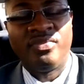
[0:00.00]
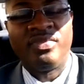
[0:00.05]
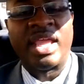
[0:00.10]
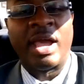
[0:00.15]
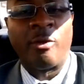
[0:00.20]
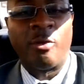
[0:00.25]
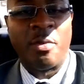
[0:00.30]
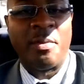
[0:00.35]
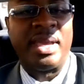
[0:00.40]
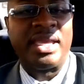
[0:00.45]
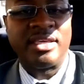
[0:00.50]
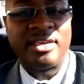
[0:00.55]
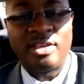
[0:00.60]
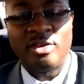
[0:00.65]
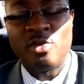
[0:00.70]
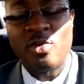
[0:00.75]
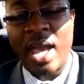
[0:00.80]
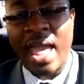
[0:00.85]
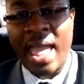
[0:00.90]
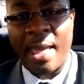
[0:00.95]
that will make
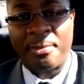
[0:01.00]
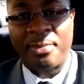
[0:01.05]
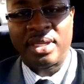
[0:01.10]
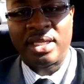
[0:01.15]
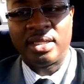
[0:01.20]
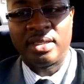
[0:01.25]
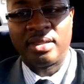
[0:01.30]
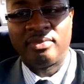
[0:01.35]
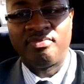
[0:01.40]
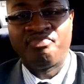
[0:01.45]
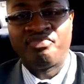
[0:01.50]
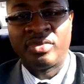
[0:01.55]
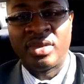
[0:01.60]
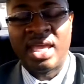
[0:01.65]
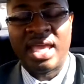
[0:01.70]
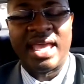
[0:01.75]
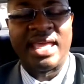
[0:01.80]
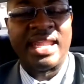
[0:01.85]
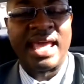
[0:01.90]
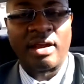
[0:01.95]
you happy
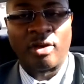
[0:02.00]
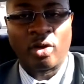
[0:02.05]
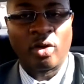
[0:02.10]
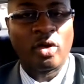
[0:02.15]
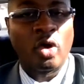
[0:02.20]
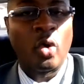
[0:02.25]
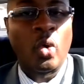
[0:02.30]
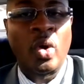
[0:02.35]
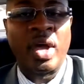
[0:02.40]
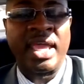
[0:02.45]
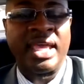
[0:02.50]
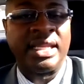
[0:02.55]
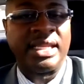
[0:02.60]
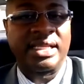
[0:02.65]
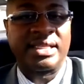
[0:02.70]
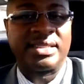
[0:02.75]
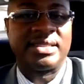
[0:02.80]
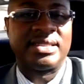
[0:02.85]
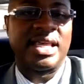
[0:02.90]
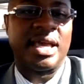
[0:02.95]
and that'll go and
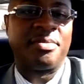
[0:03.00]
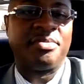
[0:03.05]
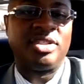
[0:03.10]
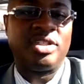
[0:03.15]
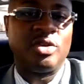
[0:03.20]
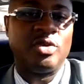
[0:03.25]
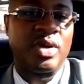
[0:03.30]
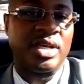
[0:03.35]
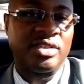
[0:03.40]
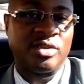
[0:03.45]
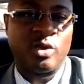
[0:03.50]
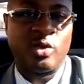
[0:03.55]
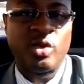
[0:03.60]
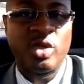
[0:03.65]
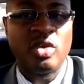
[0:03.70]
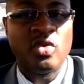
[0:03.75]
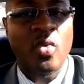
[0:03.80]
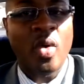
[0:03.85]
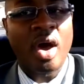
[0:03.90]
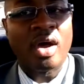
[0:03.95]
accept you as who
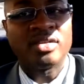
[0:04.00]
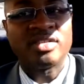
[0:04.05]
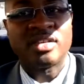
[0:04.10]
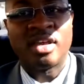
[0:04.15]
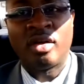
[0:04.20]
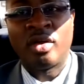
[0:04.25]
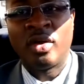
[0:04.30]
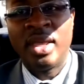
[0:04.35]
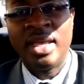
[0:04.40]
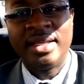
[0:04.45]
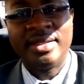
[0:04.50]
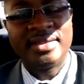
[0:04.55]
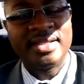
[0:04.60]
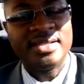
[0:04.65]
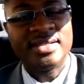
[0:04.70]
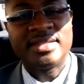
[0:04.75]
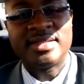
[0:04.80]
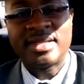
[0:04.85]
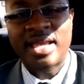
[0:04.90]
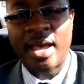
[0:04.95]
you are. So
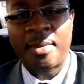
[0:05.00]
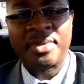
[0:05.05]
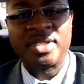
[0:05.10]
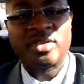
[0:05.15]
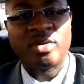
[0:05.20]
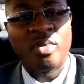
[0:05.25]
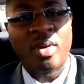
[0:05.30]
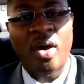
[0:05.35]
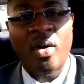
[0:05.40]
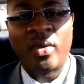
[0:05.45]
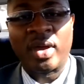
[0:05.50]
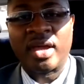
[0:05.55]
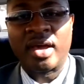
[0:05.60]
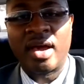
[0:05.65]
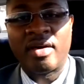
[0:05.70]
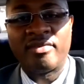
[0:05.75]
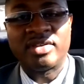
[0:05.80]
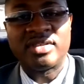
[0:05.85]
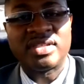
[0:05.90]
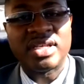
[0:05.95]
this is Thomas Amal with
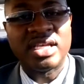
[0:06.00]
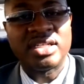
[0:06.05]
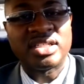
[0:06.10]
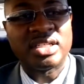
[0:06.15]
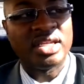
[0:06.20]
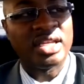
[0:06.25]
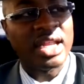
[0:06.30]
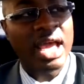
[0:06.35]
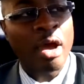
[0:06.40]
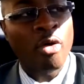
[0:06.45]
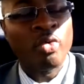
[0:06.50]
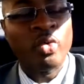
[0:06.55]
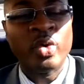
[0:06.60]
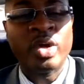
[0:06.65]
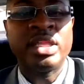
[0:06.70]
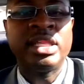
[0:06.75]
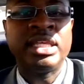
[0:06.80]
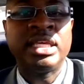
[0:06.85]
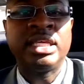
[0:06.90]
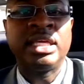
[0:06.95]
Conversation, and I
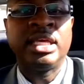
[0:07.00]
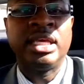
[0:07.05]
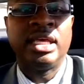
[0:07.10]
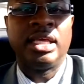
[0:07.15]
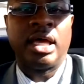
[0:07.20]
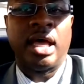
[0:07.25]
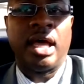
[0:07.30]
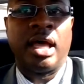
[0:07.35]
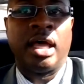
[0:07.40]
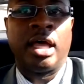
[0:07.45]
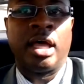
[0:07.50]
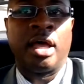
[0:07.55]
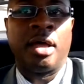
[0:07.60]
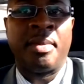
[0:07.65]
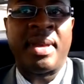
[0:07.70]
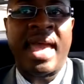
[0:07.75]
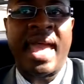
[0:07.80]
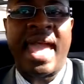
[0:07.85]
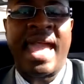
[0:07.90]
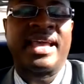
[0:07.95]
really
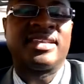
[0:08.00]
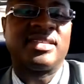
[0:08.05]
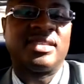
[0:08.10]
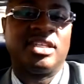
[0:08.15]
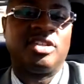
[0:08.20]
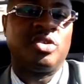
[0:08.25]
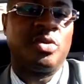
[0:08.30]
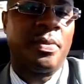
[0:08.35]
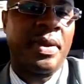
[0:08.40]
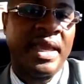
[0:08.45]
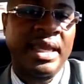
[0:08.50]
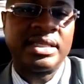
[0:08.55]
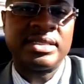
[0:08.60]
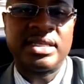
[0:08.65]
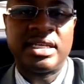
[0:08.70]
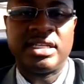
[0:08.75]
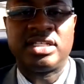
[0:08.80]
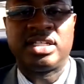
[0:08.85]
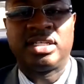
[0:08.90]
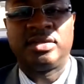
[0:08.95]
um, ask that you pay
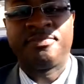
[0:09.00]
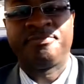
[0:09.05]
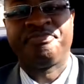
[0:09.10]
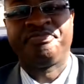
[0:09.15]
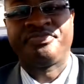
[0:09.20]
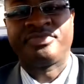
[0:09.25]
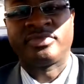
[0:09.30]
attention